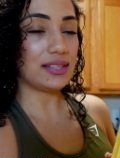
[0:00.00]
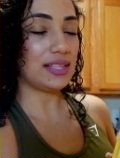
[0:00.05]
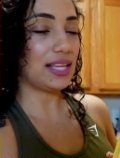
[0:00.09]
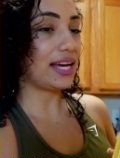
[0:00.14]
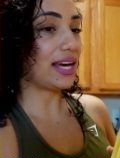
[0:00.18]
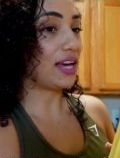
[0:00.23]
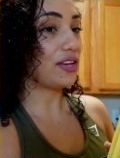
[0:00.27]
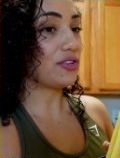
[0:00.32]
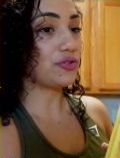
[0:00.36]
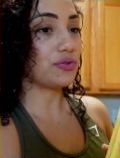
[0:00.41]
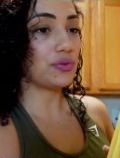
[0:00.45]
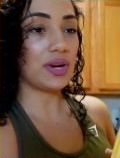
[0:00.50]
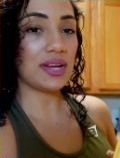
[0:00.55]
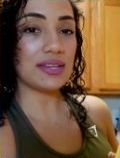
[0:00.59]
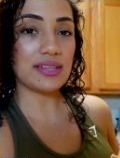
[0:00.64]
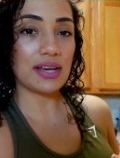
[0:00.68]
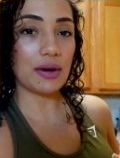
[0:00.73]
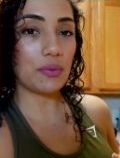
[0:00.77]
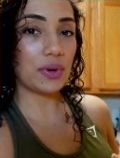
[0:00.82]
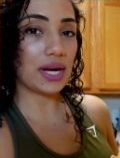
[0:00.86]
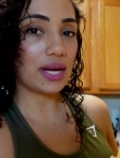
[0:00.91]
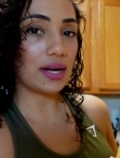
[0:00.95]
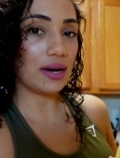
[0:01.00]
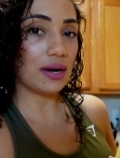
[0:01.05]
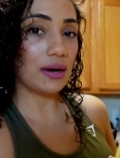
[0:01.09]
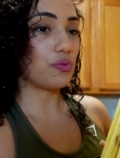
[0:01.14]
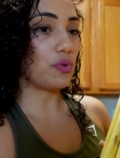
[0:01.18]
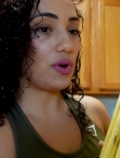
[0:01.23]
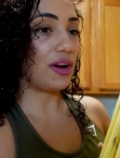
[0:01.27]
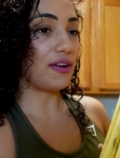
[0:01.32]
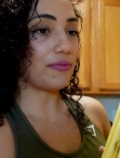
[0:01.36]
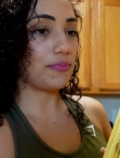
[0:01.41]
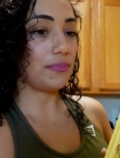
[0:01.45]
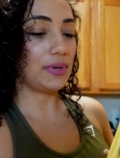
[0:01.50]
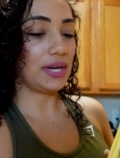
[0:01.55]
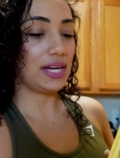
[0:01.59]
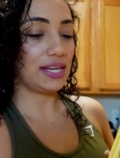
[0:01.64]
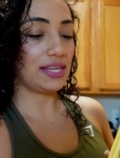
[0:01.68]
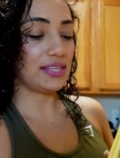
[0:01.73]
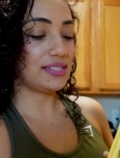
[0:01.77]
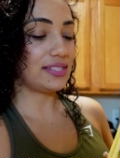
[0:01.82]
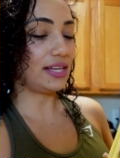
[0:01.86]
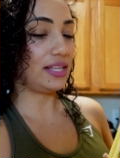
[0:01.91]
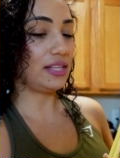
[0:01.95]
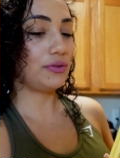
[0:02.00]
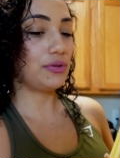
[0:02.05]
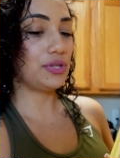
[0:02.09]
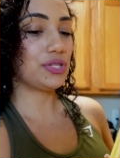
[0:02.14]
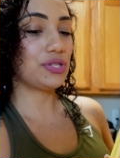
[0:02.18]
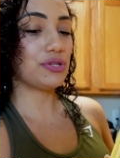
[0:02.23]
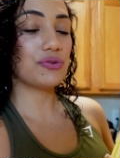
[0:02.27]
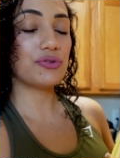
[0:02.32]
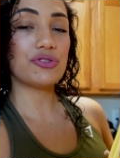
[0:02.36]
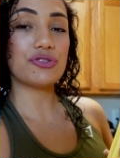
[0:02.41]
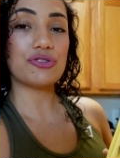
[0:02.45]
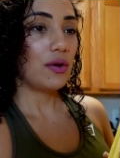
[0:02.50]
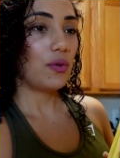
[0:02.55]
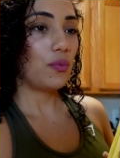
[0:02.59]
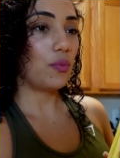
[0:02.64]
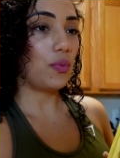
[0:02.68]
Like as soon as I wake up, grab my celery juice,